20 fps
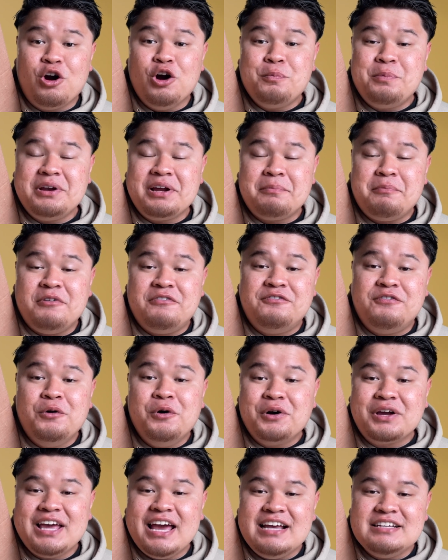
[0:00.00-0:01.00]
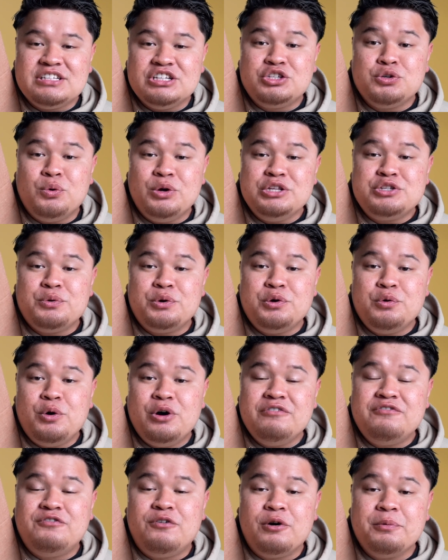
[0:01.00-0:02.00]
opening up a full case of
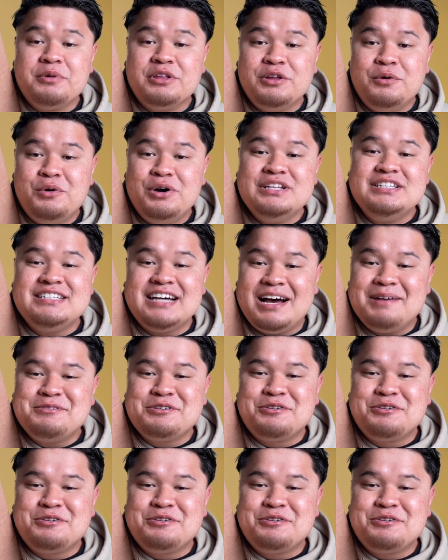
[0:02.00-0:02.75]
2021 Formula One Topps